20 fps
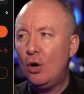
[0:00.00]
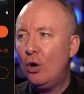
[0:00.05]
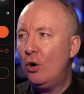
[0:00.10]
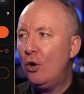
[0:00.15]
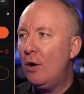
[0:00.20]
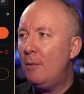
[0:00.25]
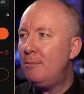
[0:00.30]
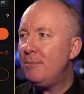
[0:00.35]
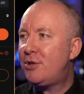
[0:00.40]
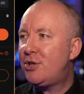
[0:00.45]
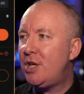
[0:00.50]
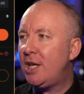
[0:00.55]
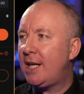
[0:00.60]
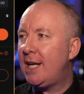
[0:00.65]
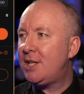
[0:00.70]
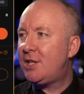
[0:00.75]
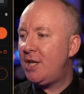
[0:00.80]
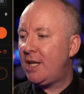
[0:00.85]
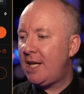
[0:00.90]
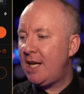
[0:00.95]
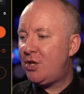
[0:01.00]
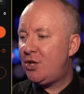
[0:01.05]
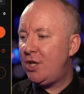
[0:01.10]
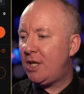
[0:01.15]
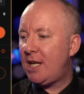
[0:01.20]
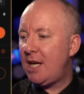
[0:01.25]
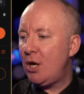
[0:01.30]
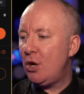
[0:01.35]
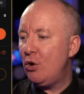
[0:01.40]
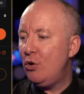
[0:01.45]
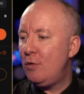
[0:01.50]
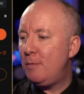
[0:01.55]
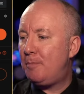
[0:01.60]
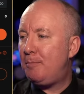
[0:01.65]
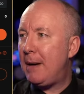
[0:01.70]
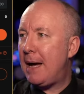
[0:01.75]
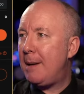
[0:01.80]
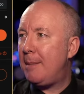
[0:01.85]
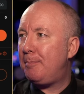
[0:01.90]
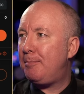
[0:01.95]
Um, chicky, chicky, chicky, oop,
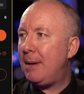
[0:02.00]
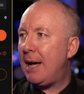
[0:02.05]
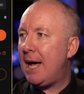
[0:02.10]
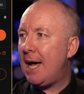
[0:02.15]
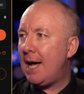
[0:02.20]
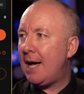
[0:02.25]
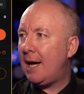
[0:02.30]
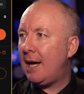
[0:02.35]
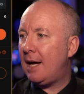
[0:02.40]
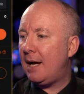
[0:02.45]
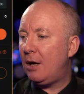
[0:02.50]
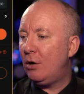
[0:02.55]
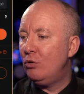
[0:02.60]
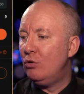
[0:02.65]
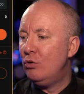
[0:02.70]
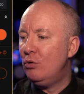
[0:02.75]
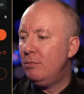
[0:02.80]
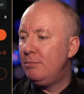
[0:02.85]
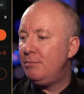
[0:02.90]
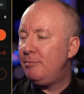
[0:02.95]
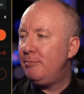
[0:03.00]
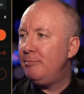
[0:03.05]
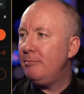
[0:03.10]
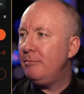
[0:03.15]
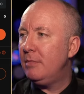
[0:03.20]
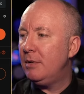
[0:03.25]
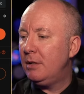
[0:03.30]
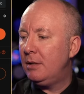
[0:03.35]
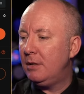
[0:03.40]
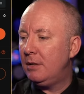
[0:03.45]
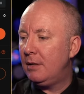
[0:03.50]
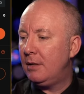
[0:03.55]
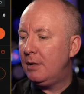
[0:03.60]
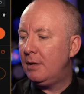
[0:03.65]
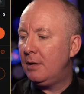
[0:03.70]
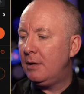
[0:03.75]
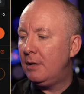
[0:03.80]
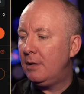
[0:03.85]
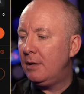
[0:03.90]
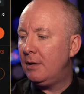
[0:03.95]
ba, ba,
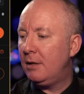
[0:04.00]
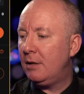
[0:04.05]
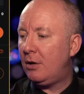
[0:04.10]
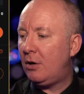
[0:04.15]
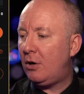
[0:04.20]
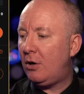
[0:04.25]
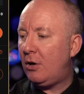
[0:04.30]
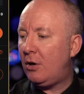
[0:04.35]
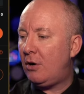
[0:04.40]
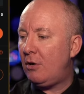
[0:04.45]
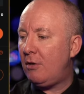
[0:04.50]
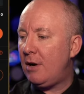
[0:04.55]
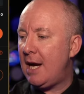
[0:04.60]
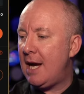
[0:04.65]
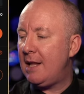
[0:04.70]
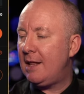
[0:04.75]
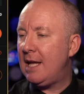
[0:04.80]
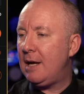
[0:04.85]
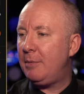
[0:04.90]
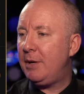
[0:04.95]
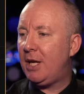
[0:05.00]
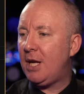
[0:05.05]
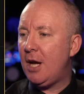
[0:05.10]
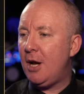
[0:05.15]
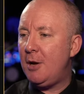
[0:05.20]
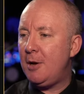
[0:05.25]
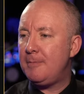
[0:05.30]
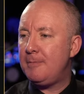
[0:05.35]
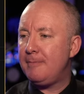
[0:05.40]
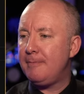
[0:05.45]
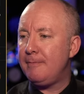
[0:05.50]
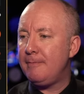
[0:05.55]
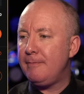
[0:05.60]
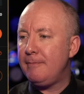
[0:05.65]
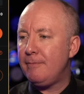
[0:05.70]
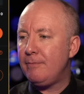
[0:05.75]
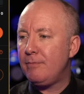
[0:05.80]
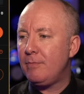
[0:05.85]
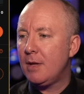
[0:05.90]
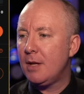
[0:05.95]
oop. All right, there we go.
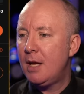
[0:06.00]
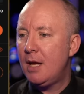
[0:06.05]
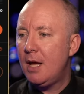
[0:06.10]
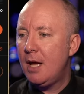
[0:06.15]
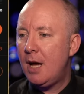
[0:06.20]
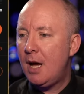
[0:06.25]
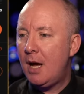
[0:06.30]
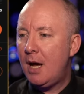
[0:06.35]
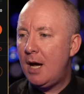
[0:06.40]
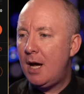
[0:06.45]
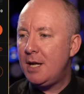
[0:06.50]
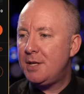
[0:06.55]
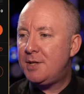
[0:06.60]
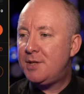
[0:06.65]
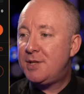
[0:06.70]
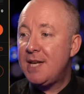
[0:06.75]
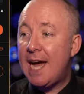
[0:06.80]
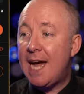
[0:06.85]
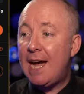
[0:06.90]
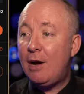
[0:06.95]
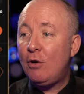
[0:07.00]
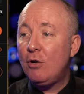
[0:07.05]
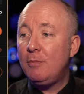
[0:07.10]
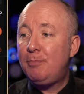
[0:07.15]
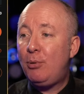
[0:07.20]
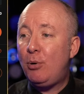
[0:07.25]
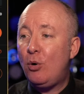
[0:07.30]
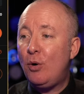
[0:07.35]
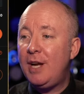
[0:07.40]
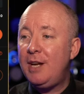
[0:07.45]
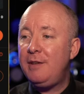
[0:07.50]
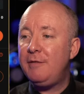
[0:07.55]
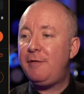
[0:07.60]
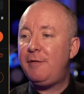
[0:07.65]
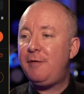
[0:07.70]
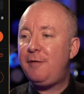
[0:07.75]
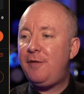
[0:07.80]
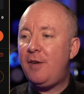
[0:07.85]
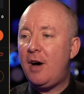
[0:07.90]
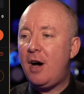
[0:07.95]
Uh, down
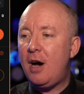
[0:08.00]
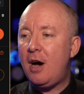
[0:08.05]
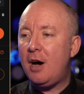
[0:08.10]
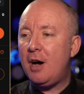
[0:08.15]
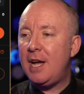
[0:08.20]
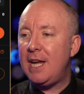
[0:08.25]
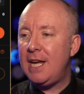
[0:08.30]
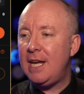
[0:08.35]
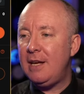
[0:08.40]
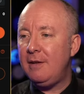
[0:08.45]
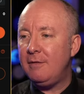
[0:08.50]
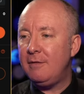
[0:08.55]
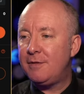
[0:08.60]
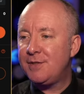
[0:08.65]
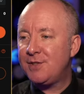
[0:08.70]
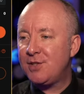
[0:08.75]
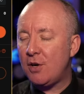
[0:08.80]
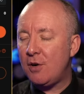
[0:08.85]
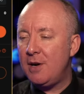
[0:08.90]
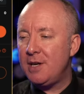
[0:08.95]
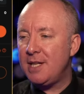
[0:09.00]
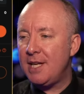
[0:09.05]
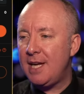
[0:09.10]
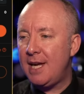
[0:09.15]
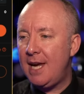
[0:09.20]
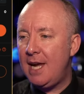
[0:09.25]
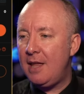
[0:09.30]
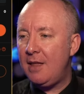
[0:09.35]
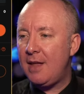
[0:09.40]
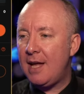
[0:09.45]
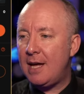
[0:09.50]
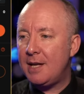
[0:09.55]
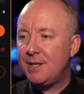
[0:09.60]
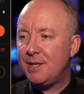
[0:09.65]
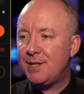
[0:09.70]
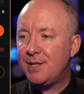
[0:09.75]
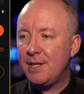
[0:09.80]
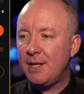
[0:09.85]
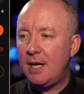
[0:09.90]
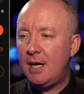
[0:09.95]
0.5. Sorry to hear
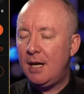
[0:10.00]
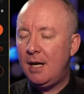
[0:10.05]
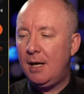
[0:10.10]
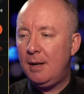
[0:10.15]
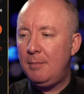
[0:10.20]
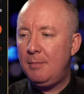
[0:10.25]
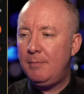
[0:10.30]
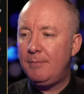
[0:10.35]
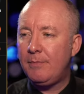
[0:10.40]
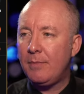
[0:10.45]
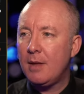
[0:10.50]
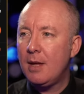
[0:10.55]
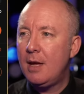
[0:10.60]
that. Um,